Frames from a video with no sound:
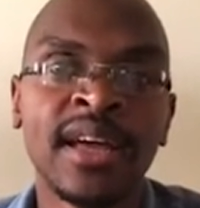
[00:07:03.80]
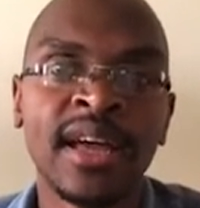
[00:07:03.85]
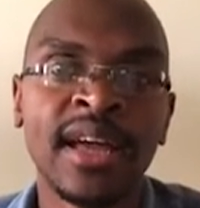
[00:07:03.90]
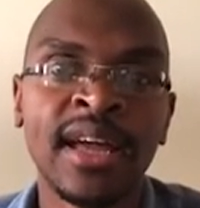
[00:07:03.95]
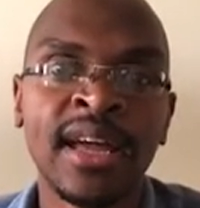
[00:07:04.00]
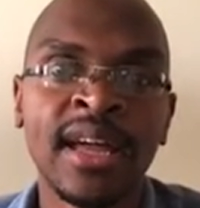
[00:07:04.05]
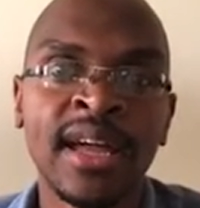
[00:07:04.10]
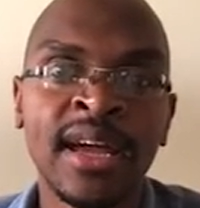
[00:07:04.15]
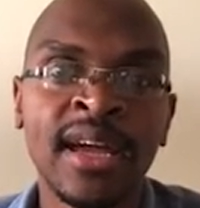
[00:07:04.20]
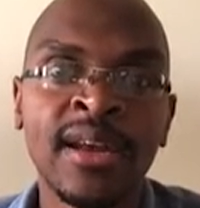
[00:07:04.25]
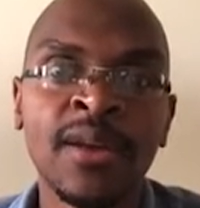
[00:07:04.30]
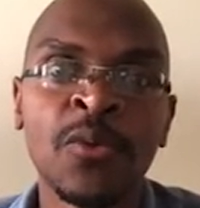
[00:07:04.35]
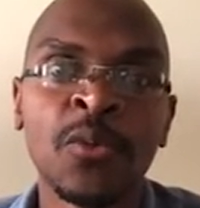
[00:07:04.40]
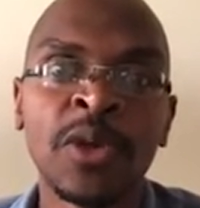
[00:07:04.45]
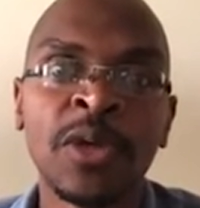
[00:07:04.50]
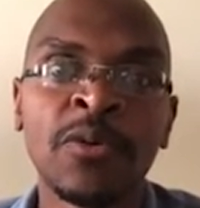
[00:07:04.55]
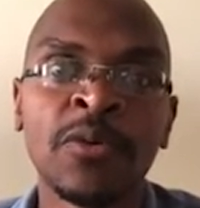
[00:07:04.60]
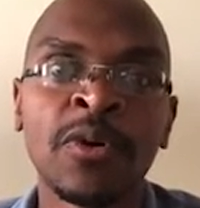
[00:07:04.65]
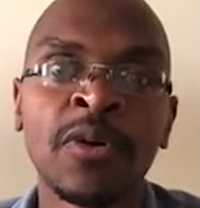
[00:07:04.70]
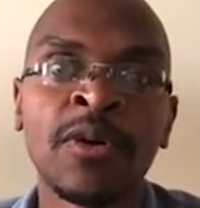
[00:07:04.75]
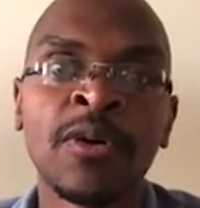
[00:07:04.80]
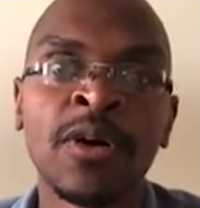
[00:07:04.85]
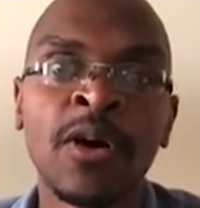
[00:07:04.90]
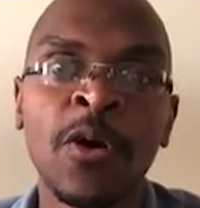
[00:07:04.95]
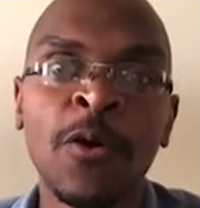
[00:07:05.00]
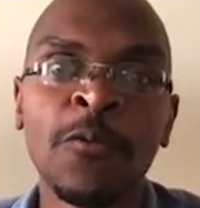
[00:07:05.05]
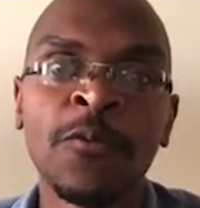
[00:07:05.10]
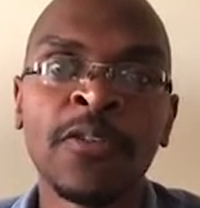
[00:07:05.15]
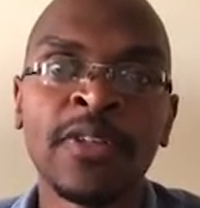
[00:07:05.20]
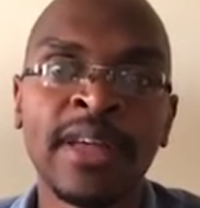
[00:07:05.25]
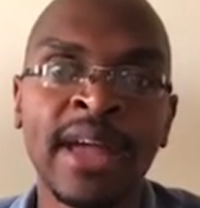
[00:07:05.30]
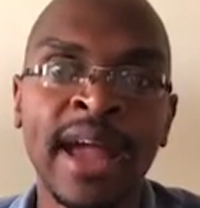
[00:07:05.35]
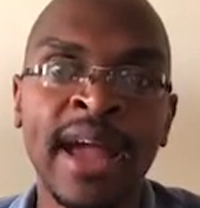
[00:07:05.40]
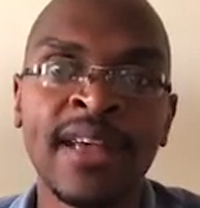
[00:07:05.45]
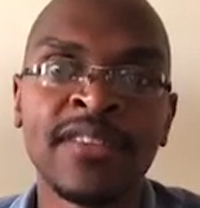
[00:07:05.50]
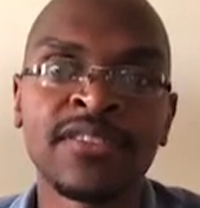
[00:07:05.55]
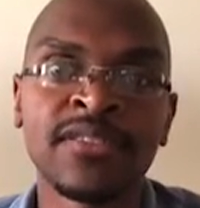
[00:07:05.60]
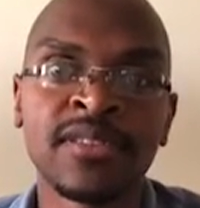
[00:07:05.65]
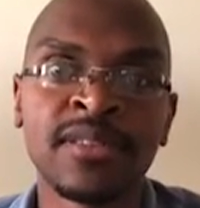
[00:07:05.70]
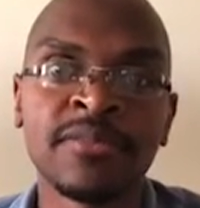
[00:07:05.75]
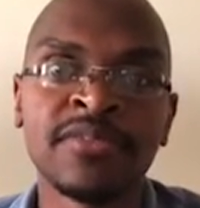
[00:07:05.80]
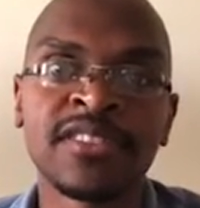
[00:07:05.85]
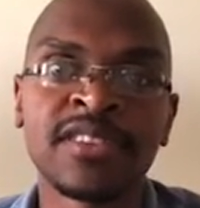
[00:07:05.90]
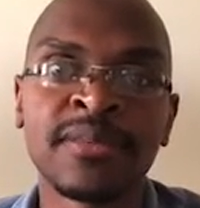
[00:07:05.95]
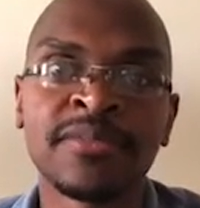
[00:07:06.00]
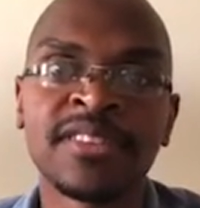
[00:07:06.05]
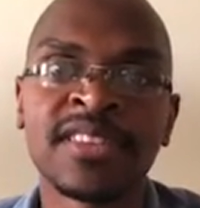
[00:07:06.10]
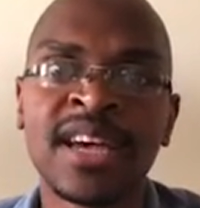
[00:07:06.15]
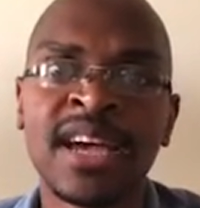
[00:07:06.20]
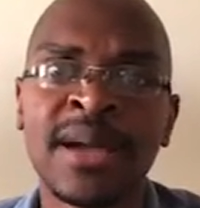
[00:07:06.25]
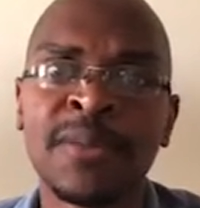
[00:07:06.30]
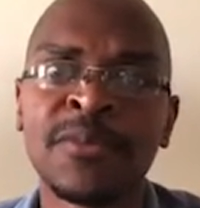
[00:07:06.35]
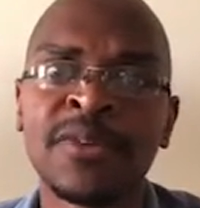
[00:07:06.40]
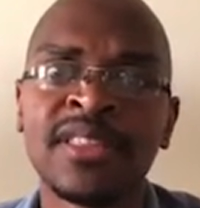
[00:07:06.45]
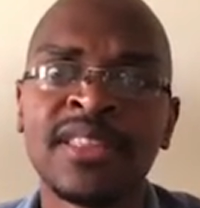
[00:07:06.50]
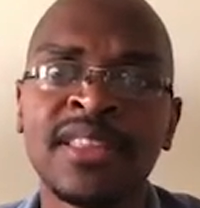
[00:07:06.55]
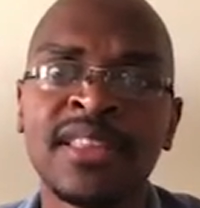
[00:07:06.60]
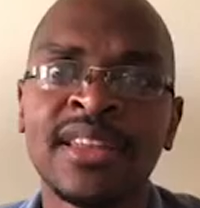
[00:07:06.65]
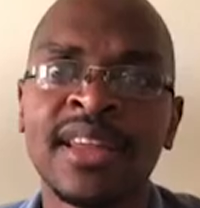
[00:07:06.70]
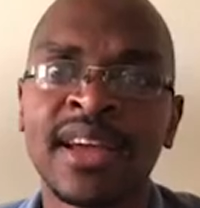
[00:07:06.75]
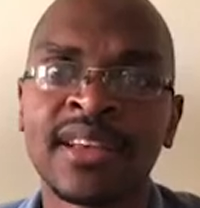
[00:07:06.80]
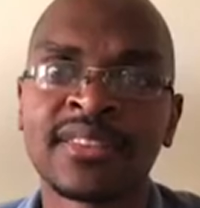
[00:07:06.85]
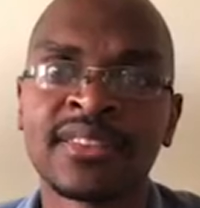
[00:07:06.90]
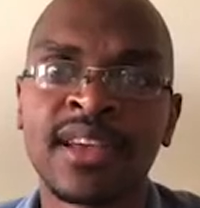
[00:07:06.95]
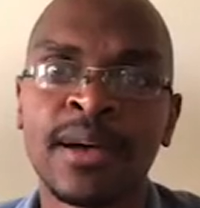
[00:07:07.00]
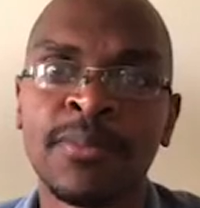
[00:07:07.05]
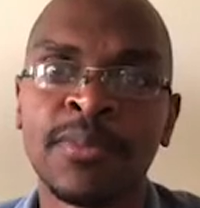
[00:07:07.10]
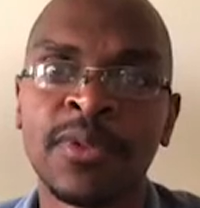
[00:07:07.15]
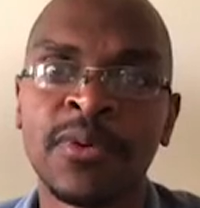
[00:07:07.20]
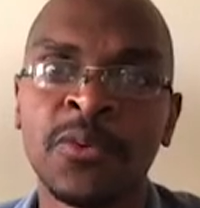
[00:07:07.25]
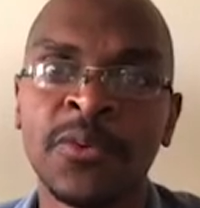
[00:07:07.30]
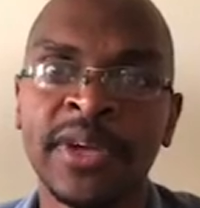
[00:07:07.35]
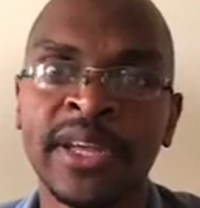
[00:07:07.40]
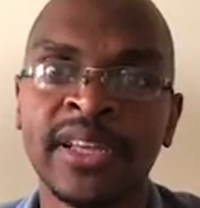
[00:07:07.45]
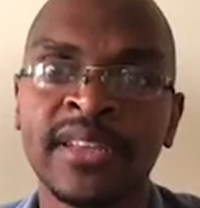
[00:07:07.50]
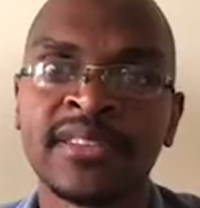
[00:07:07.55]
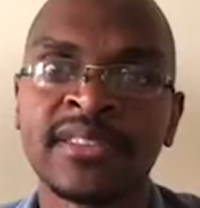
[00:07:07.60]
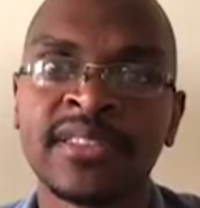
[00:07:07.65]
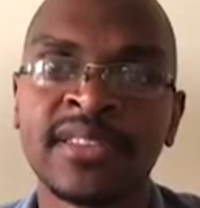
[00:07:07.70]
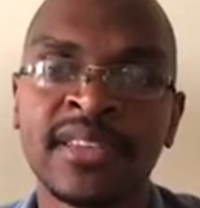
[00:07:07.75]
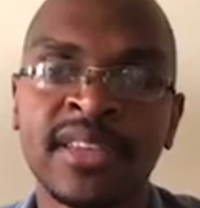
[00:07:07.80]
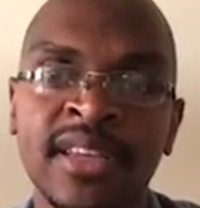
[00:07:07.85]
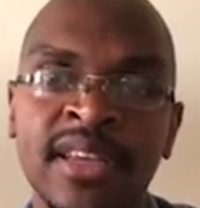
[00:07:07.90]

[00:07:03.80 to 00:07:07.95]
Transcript: and we will hopefully answer them sometime within the next couple of weeks.